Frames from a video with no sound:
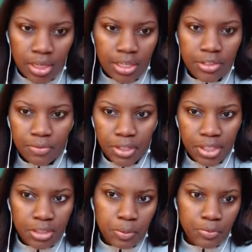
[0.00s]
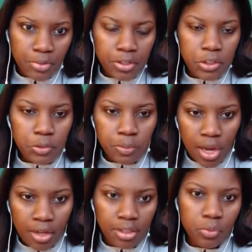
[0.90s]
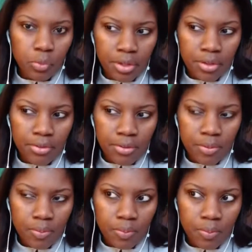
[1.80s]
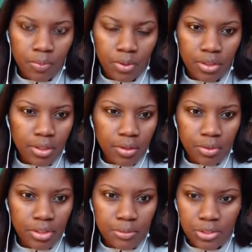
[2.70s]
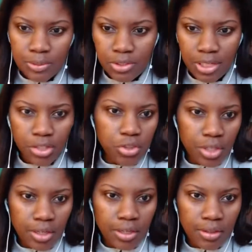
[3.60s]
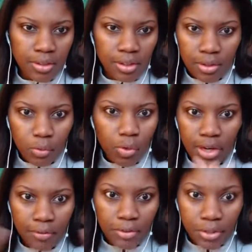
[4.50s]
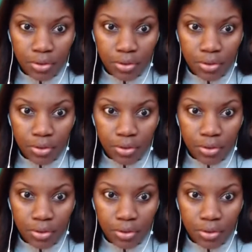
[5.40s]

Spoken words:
it's been very spotty with, them substantiating whatever they're